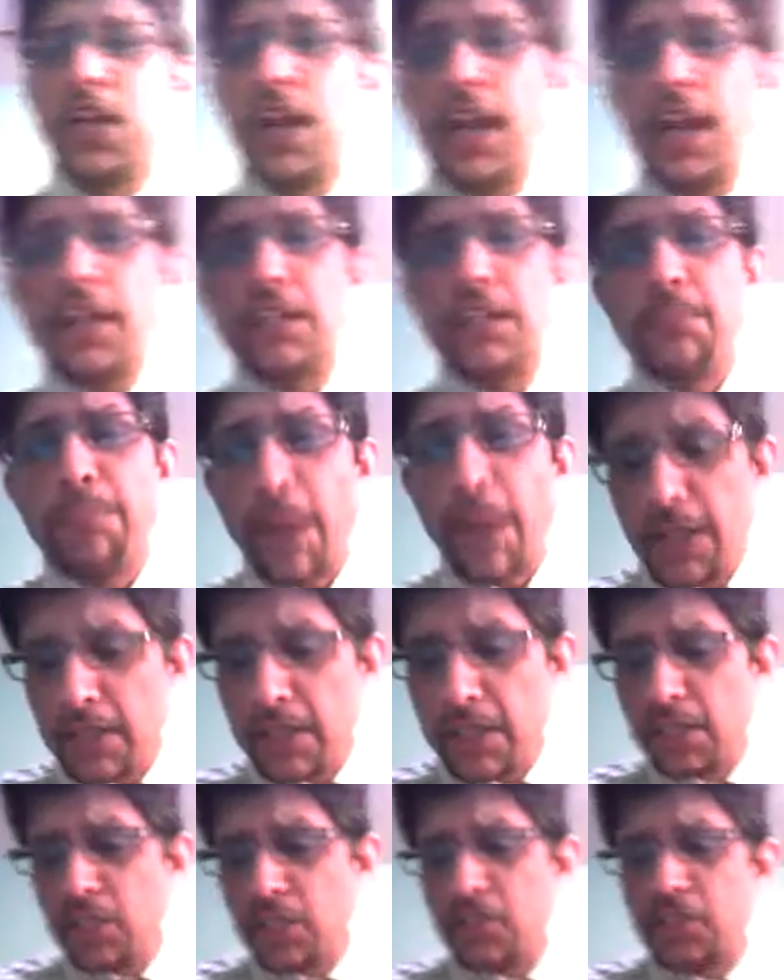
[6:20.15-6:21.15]
And the
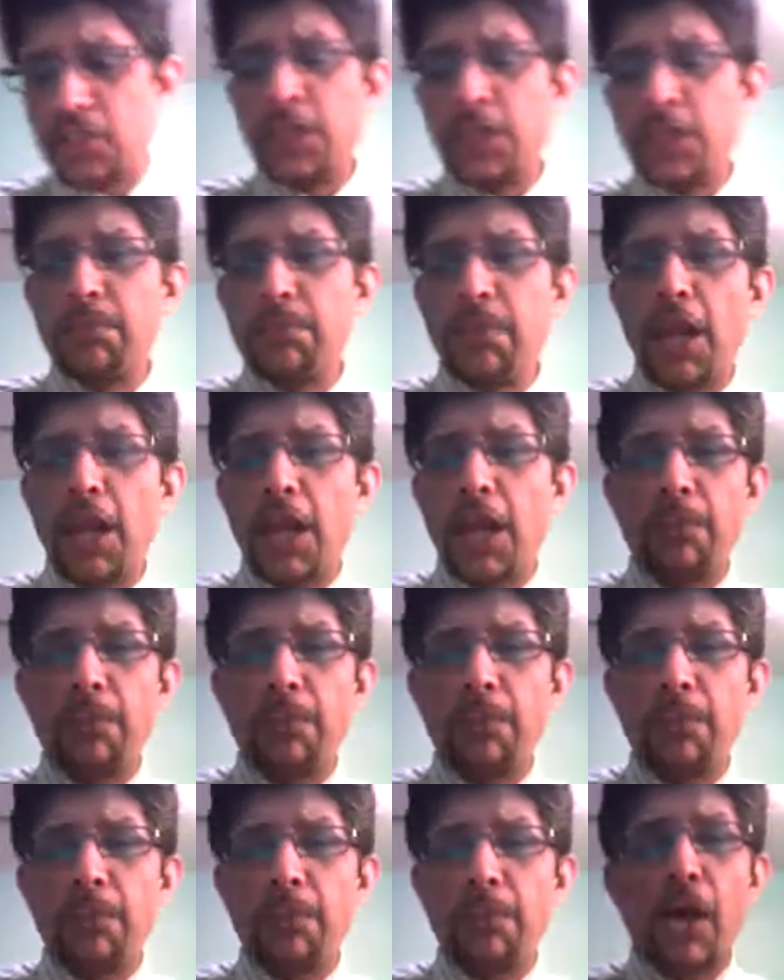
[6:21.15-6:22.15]
Bangladesh team came
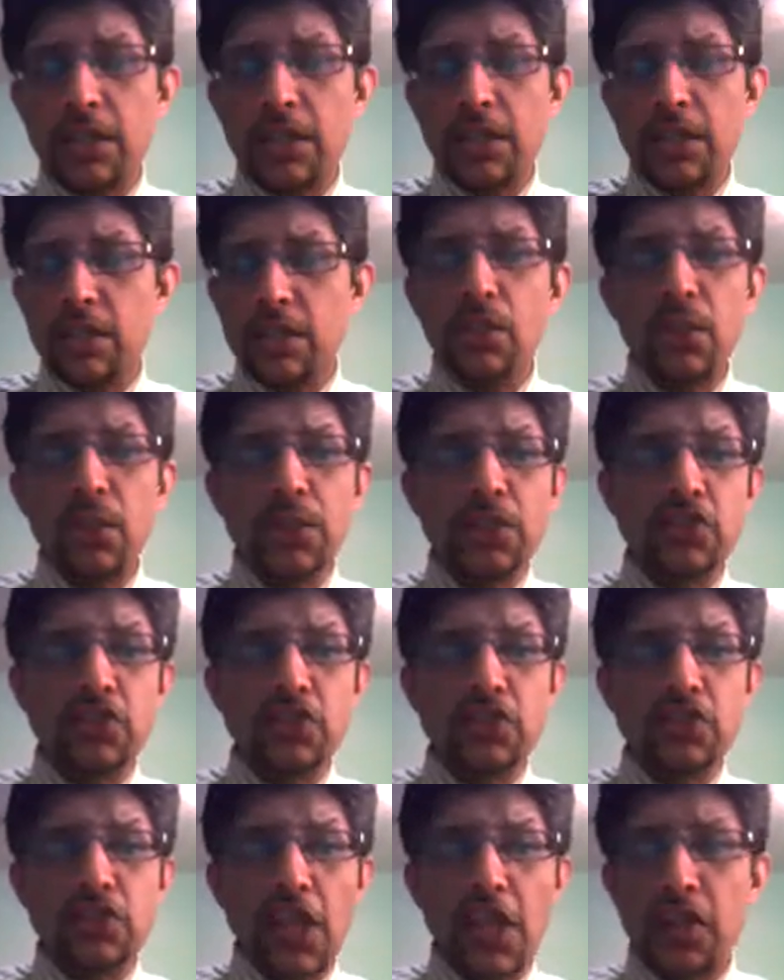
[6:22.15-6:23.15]
out, started doing the
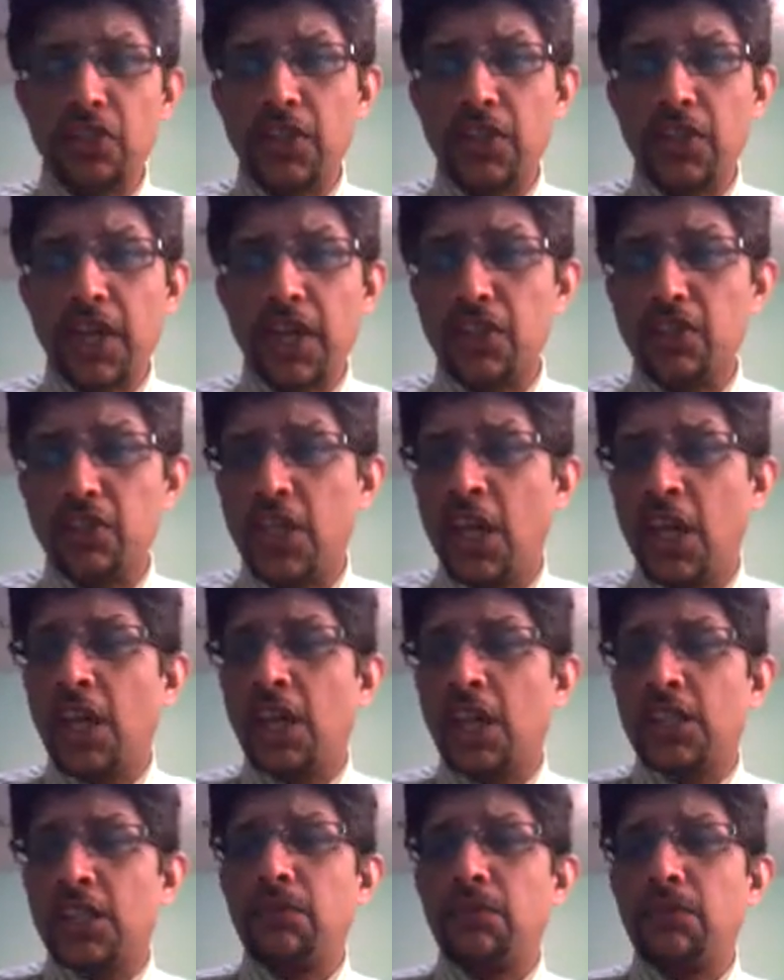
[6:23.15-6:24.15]
snake dance.
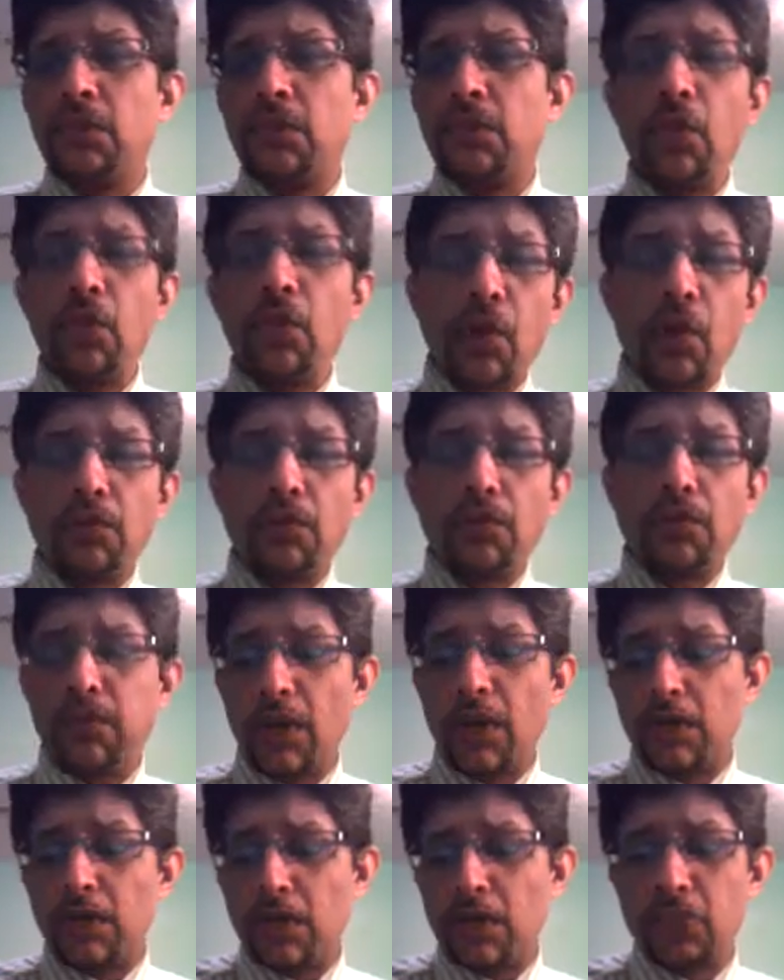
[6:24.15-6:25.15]
There were a lot of
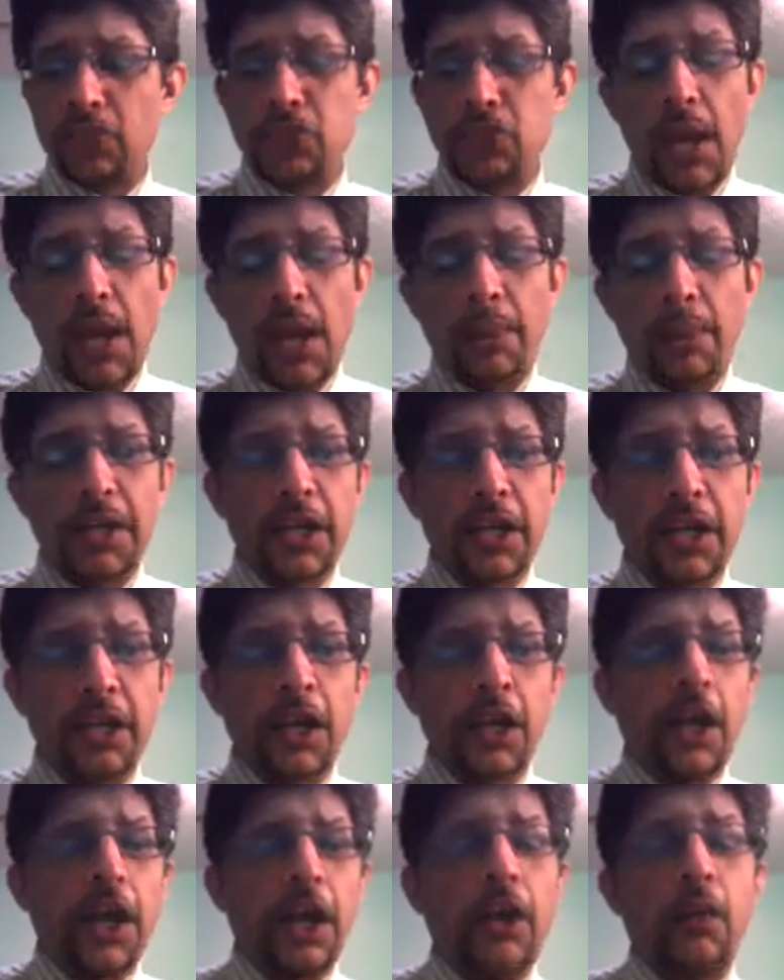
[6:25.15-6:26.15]
things happening
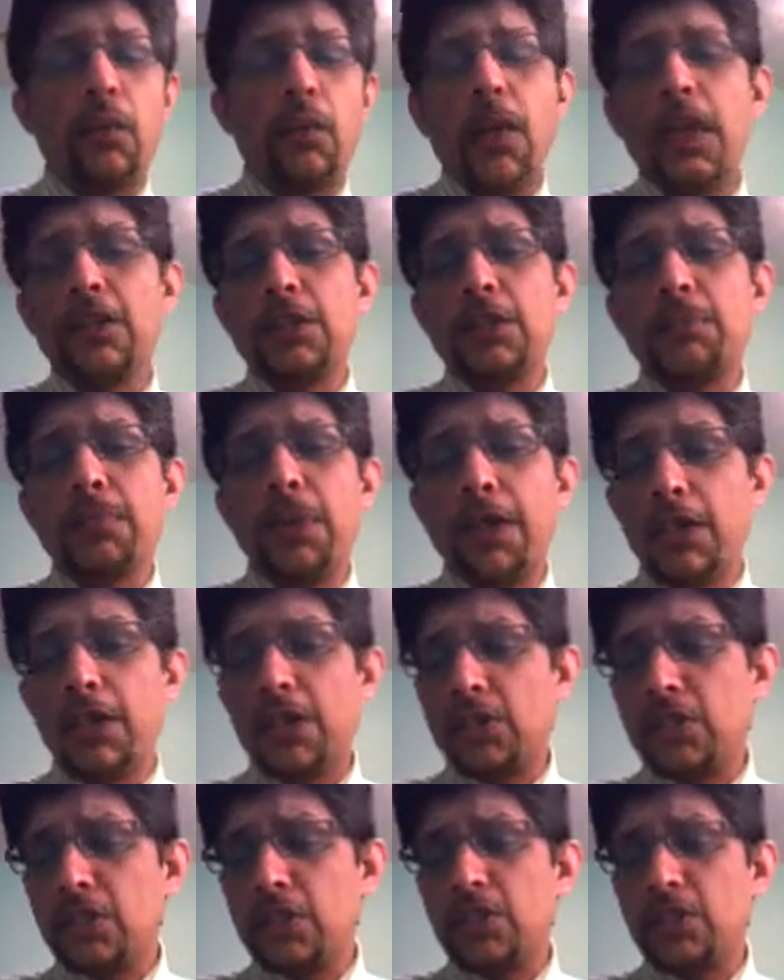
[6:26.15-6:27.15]
where the
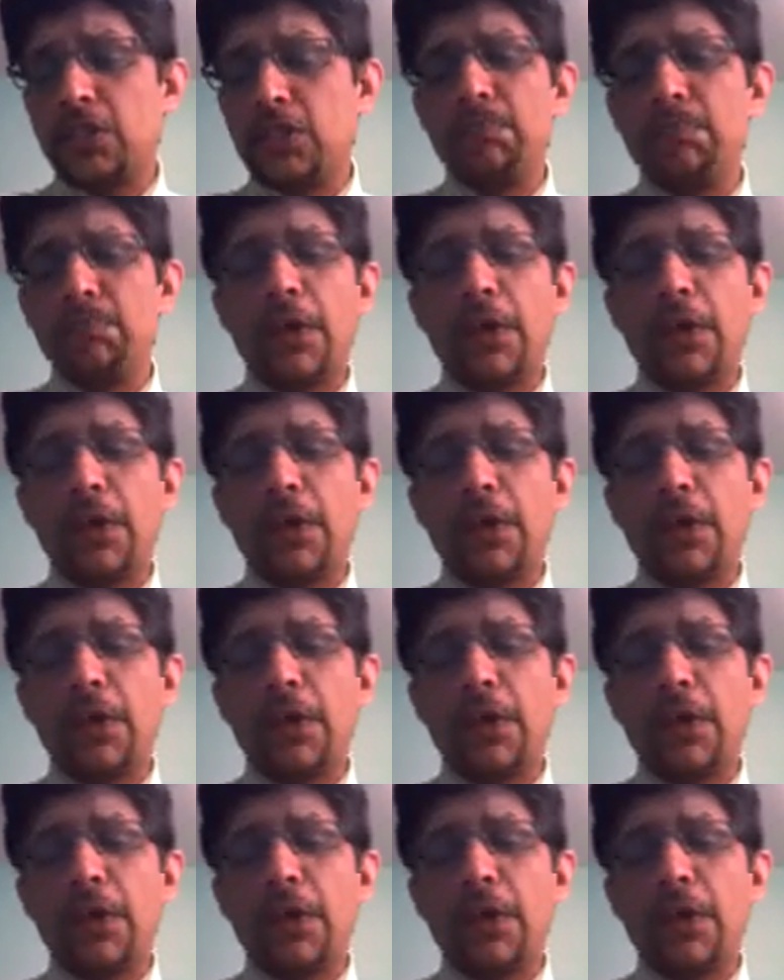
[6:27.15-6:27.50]
Bangladeshi